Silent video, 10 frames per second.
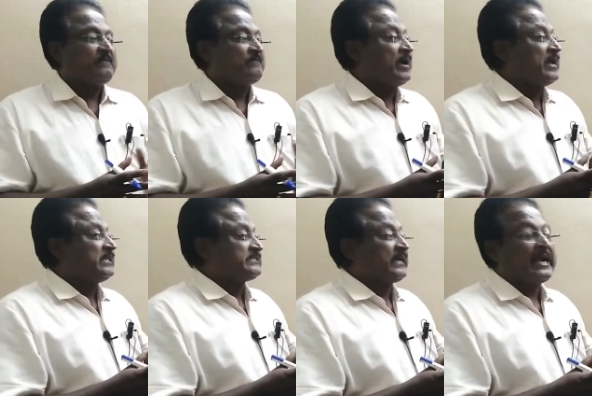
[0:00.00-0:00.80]
while
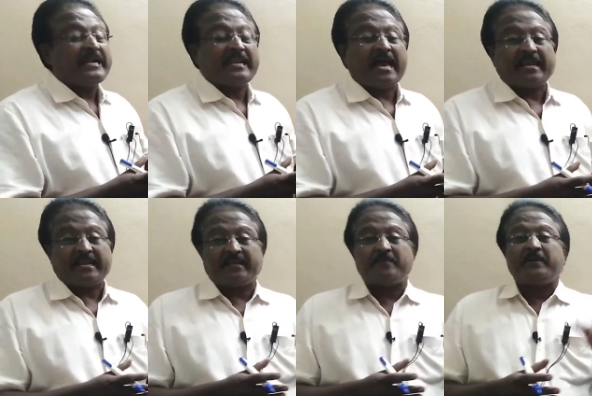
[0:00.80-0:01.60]
the secondary or
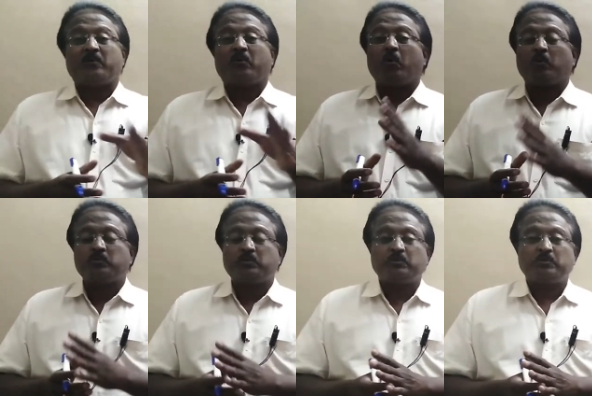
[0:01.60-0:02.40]
intermediate
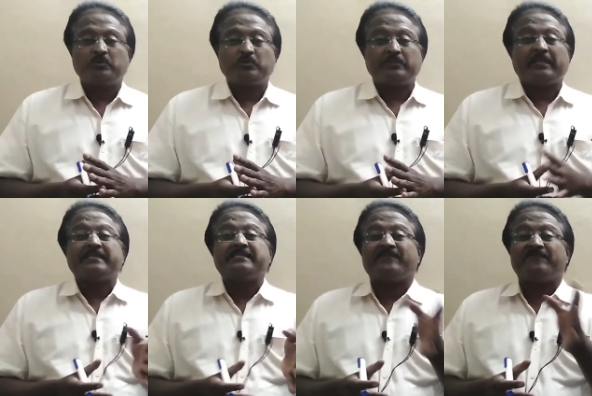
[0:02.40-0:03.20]
host,
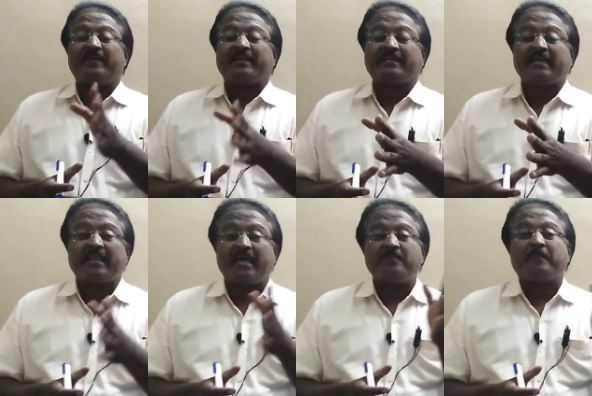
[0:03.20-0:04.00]
that is a vector
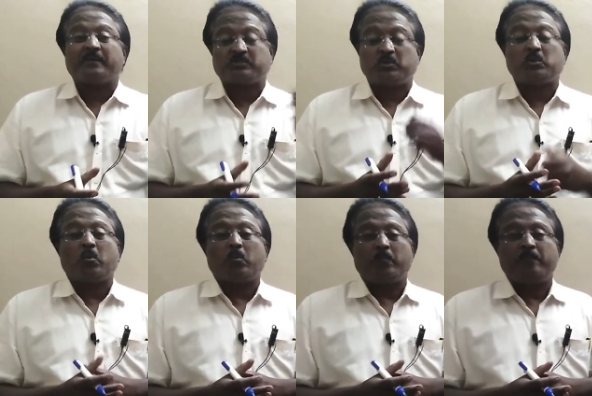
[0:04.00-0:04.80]
or
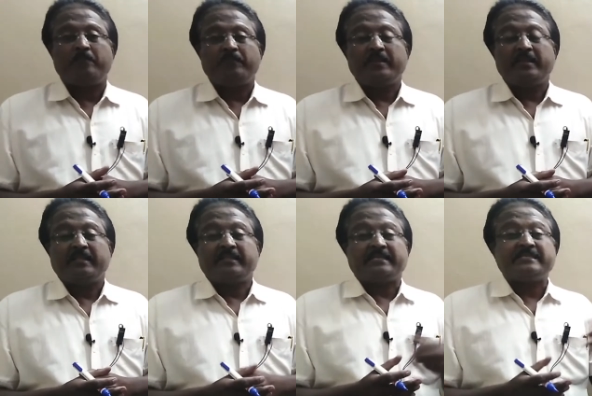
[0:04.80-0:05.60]
mosquito,
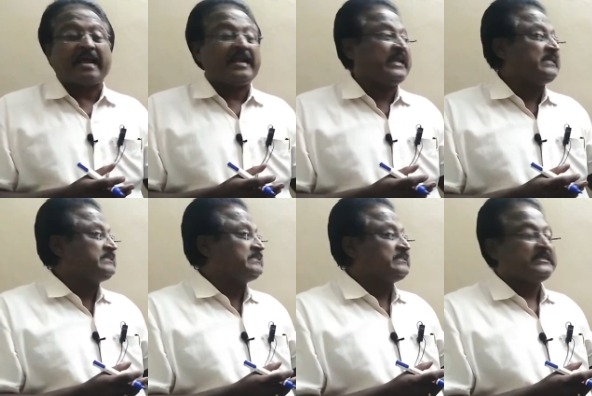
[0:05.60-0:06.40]
that is called
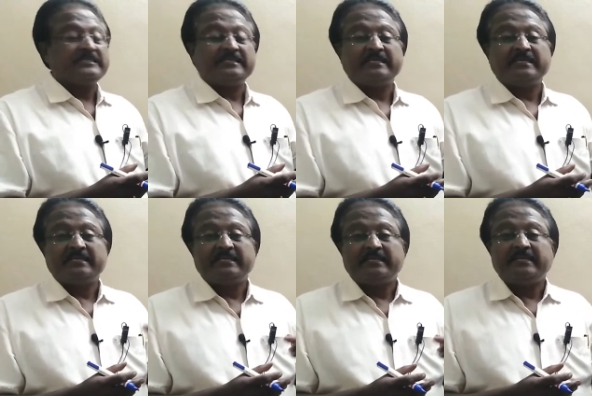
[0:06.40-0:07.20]
as
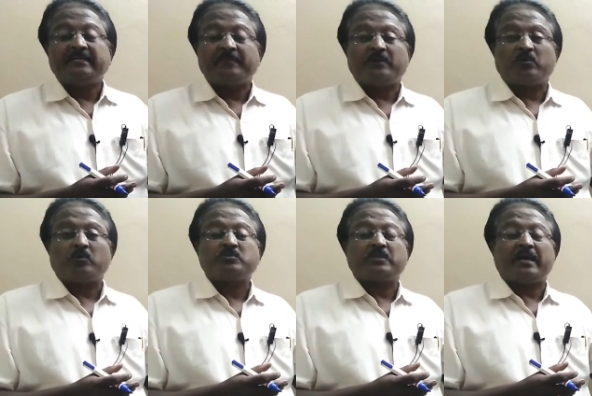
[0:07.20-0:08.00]
intermediate
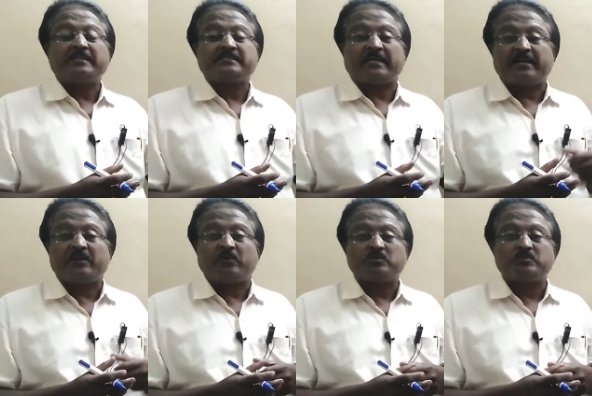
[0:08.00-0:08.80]
host or
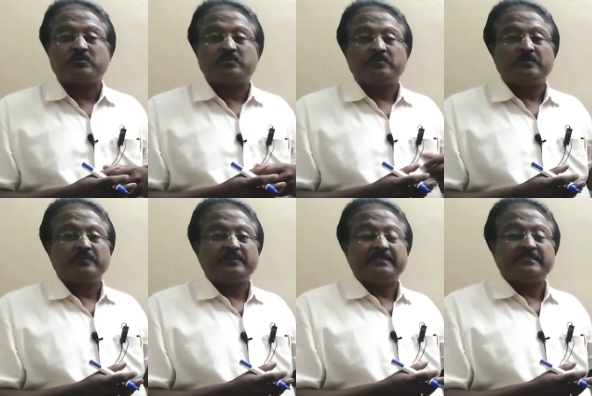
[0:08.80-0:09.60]
secondary host
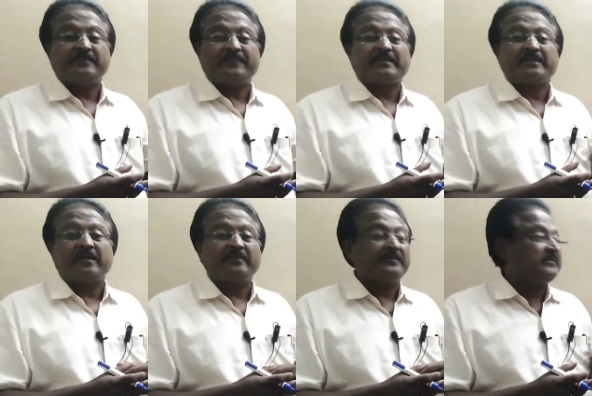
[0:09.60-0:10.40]
is a vector,